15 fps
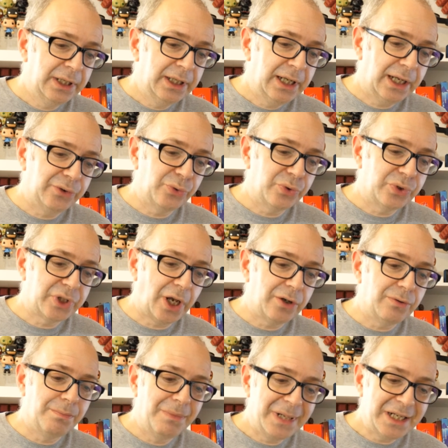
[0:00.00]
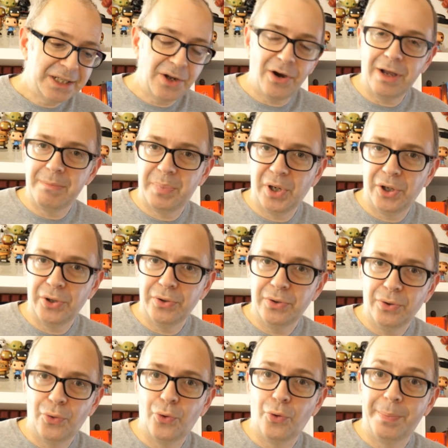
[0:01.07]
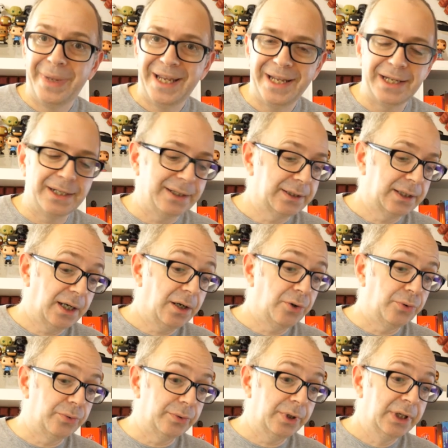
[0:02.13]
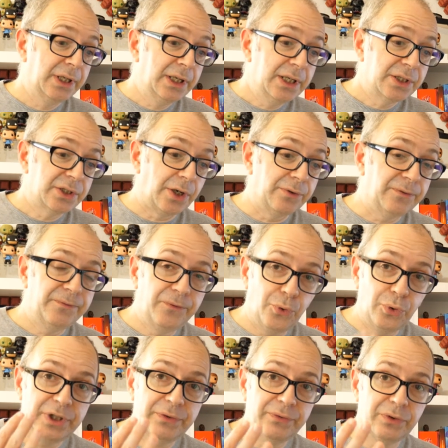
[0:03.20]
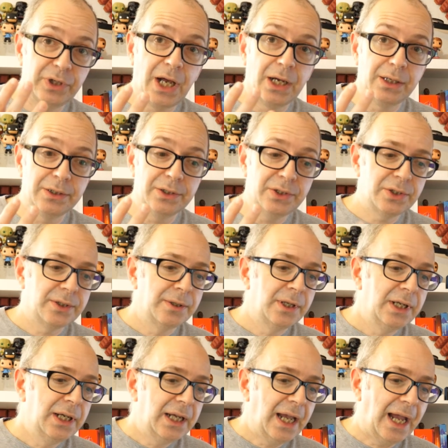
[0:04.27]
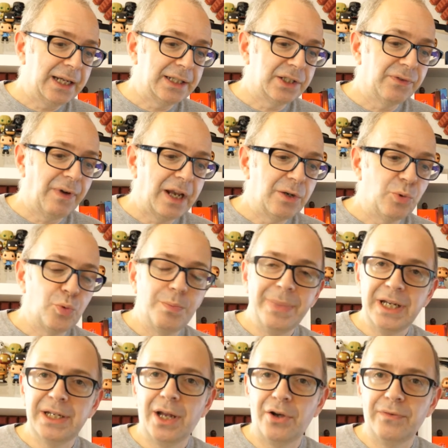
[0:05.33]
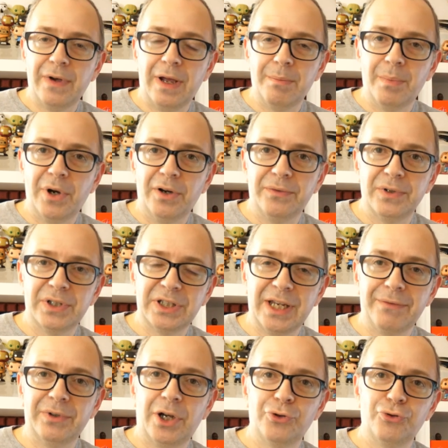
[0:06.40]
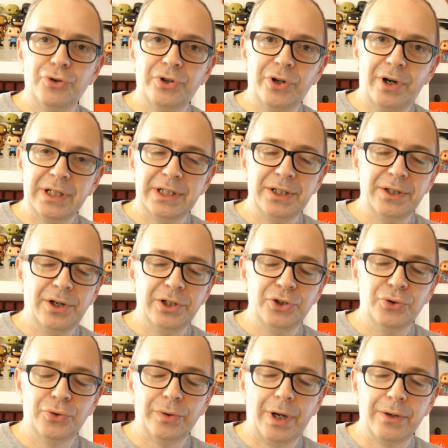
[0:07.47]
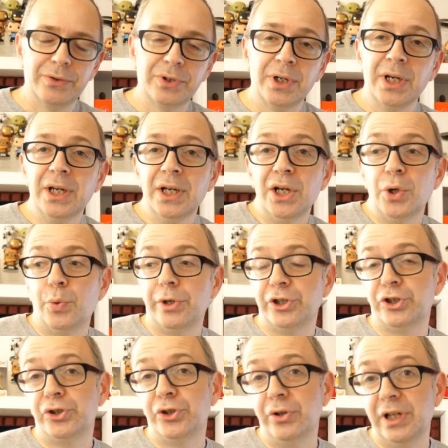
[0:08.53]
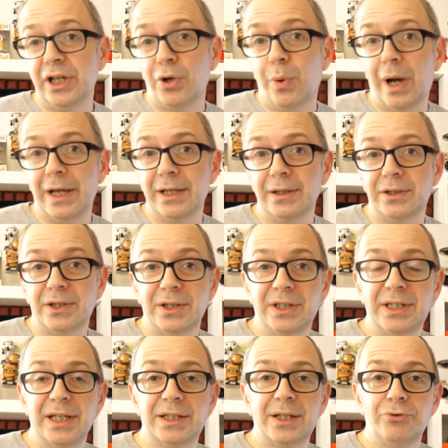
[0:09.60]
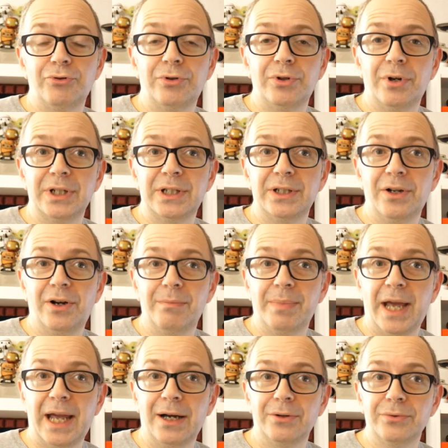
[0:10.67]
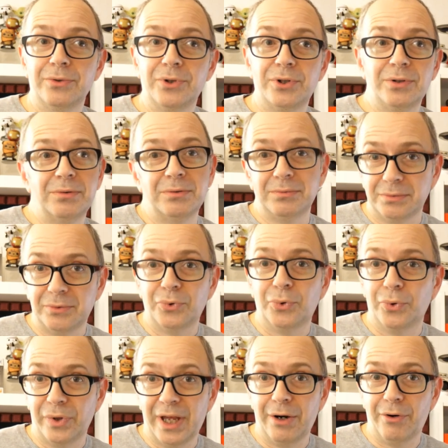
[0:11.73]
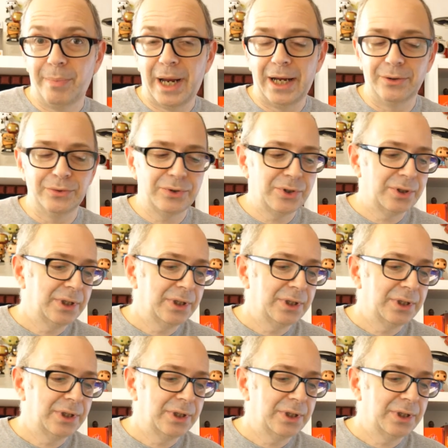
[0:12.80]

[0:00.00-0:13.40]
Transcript: and also midnight blue or pink gold. So four different colours, and it's available mid-November for seven hundred ninety-nine euros, which should equate to six hundred ninety-nine pounds or thereabouts.